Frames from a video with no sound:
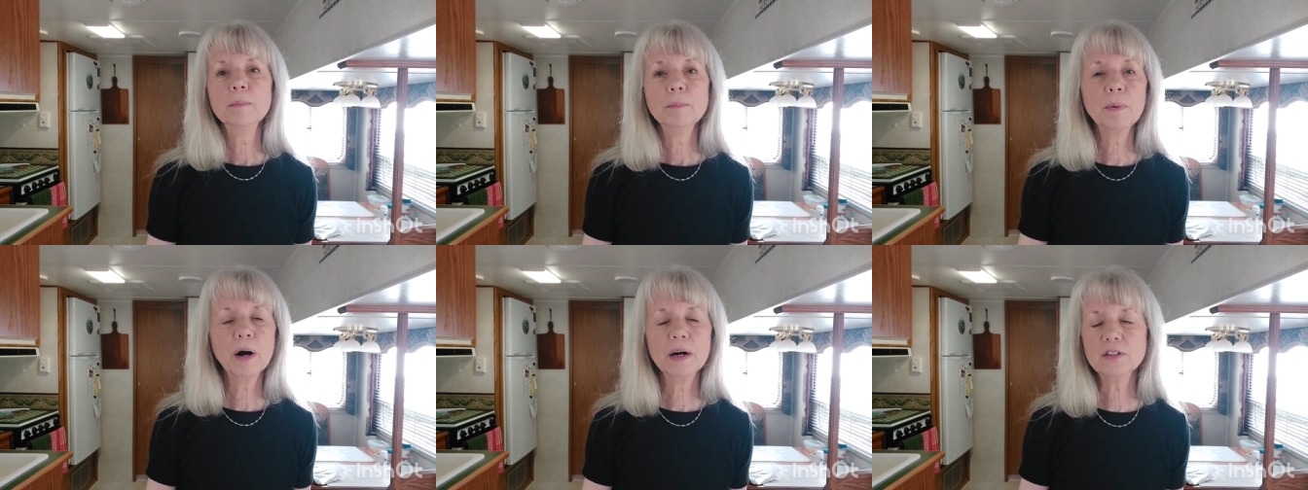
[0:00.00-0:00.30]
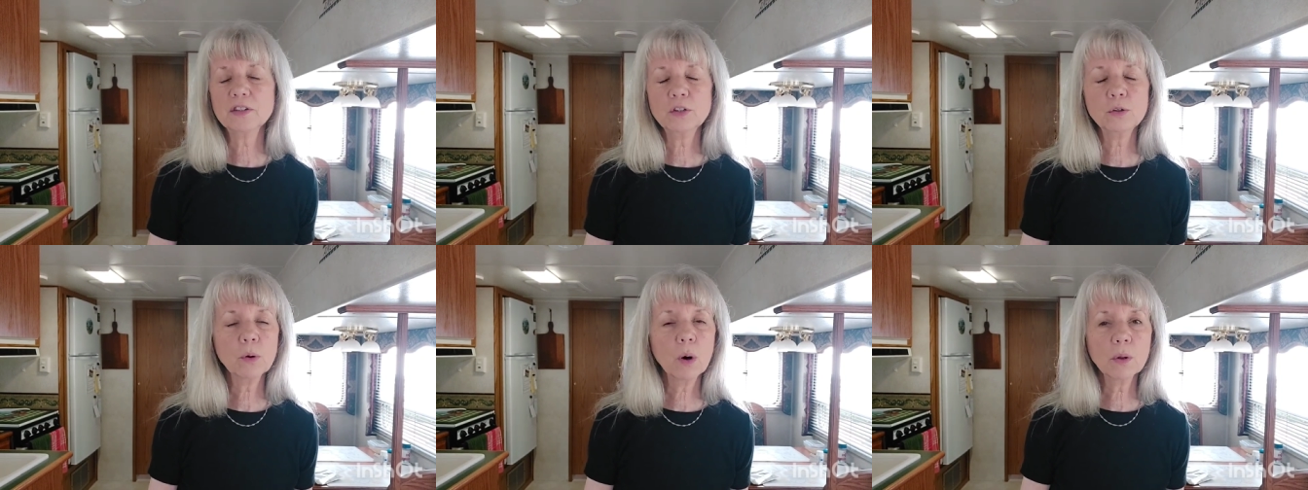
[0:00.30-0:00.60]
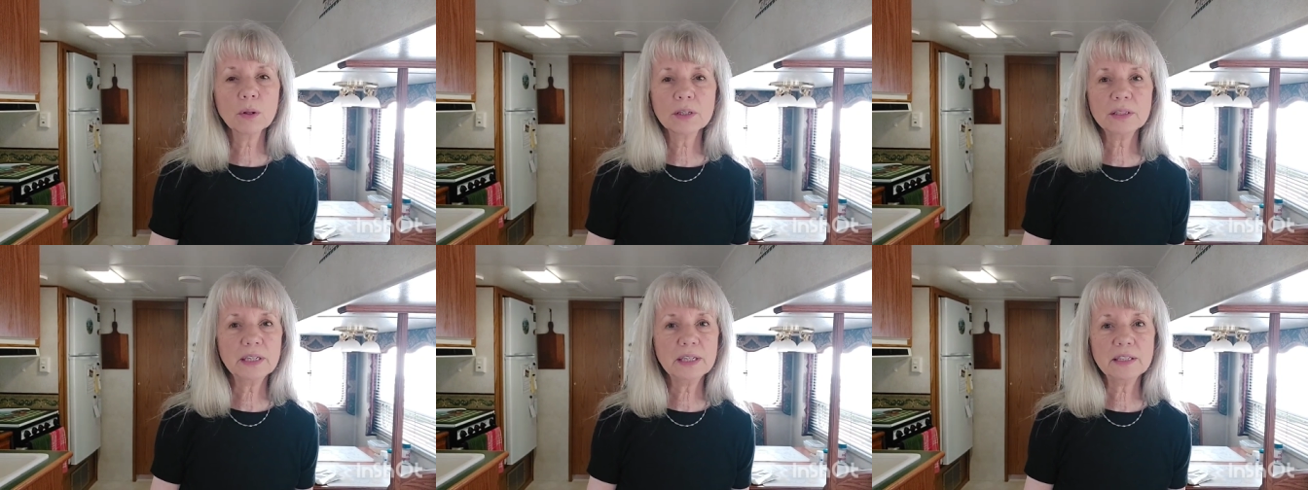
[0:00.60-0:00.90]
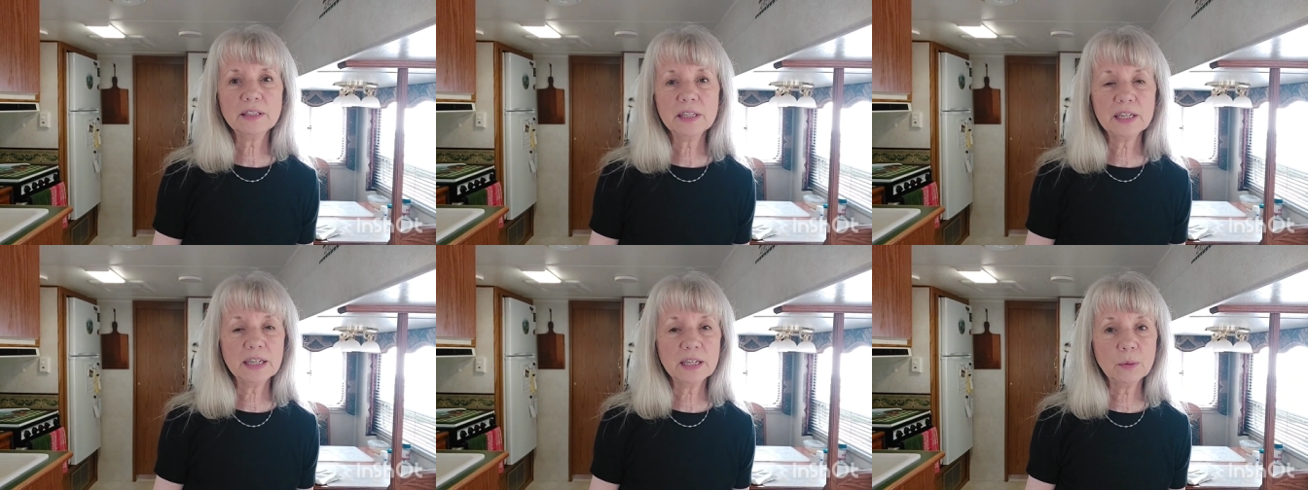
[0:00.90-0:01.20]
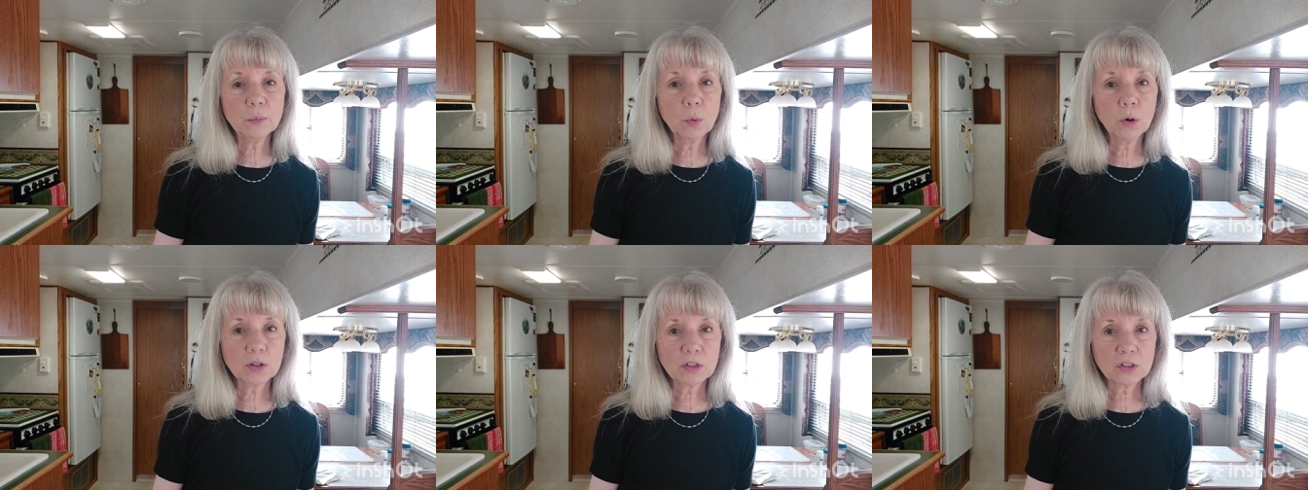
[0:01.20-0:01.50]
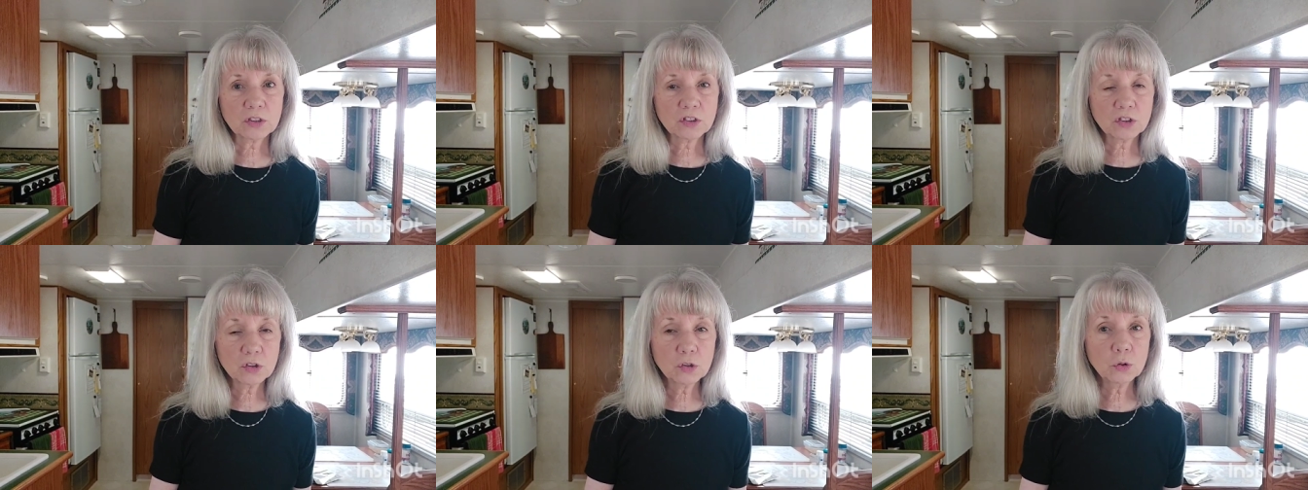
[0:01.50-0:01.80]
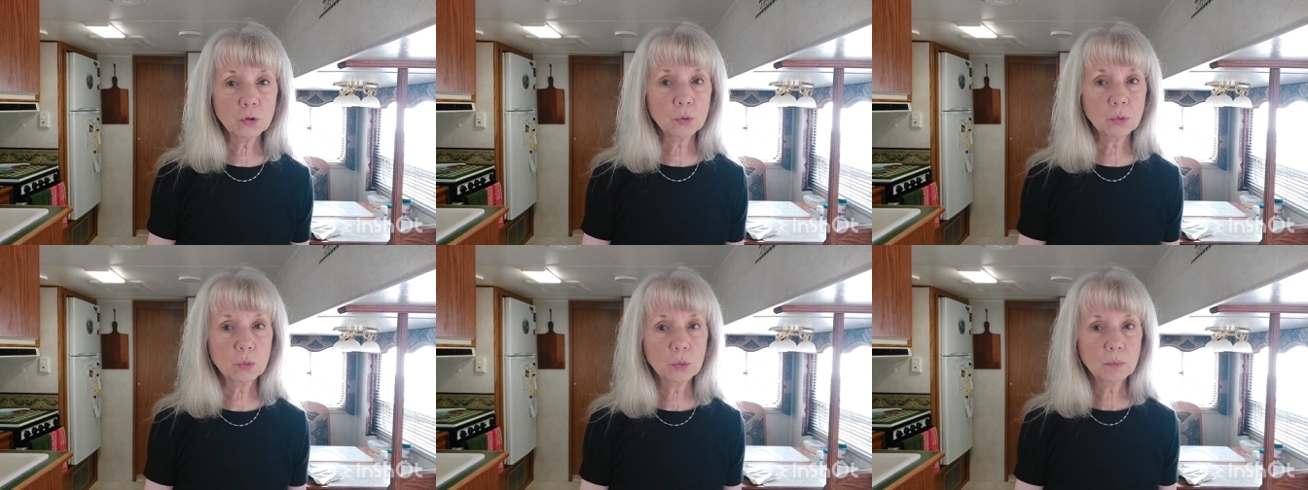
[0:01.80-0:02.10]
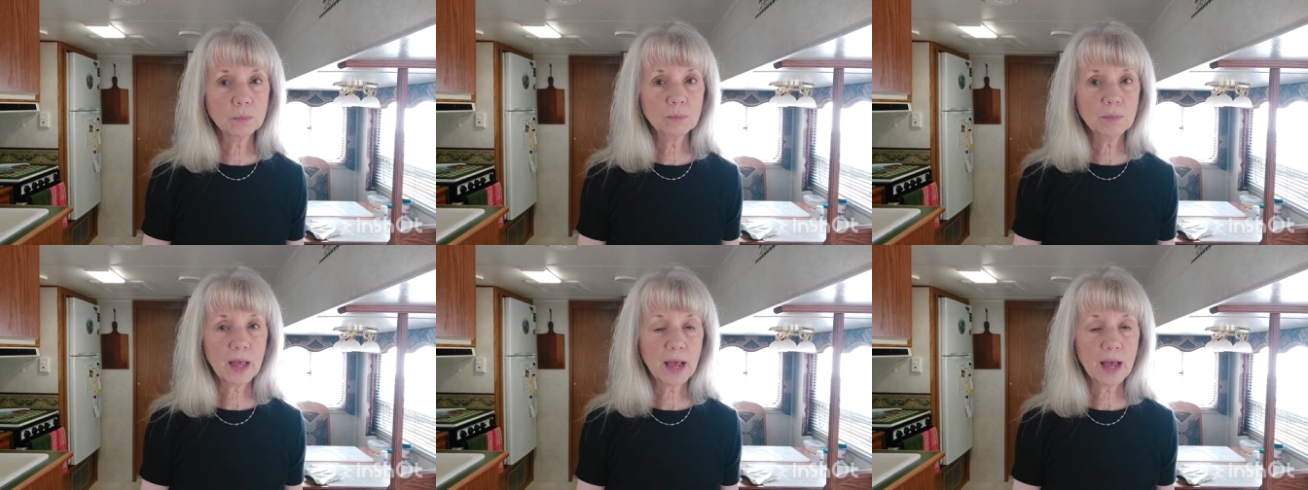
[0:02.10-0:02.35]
but you only need to eat one or two